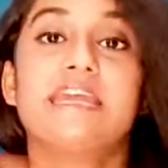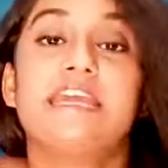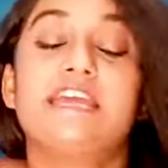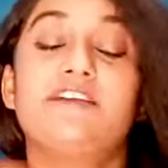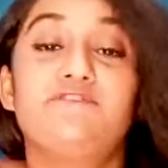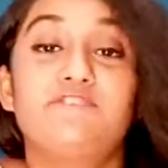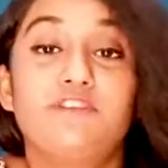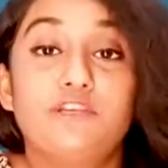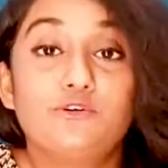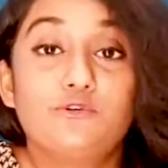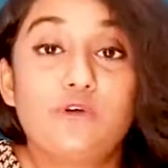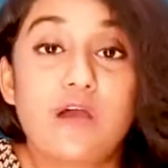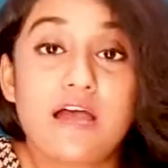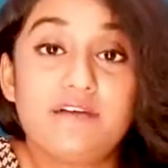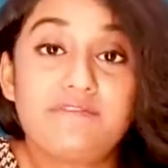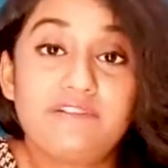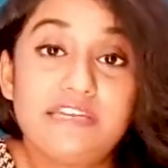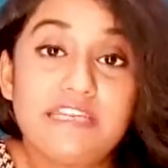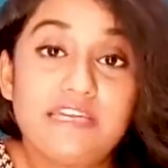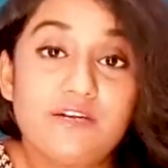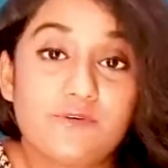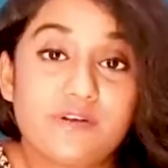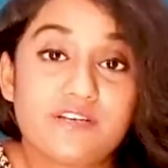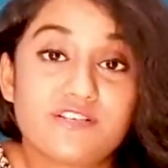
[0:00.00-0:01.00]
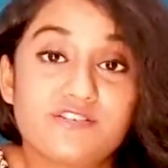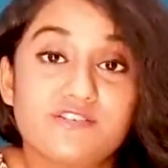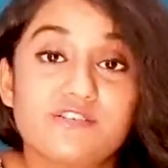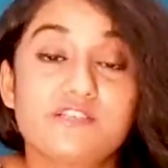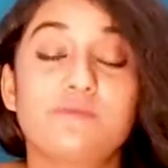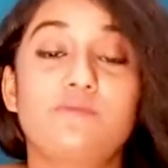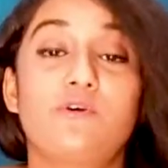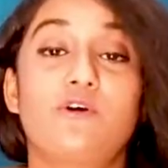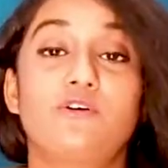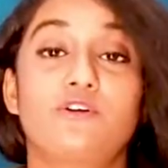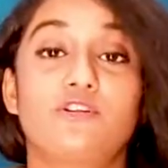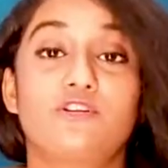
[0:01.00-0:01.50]
If you have any questions
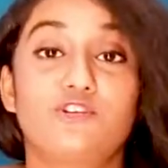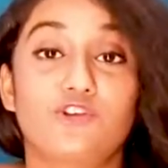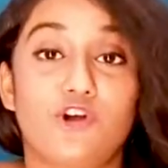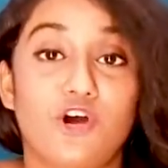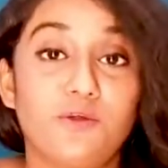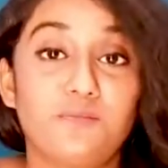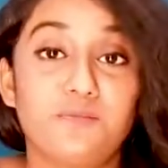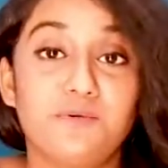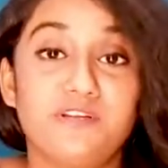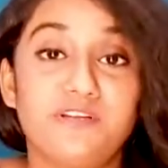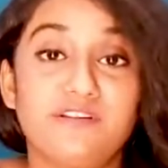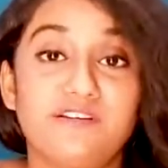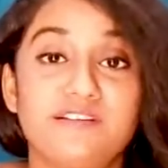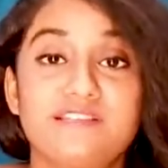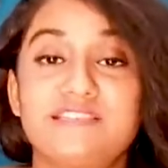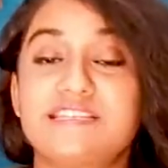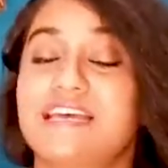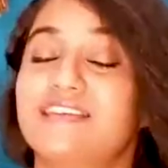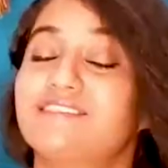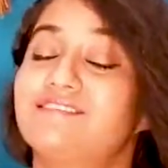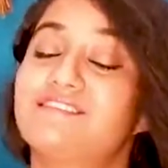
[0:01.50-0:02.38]
about your periods,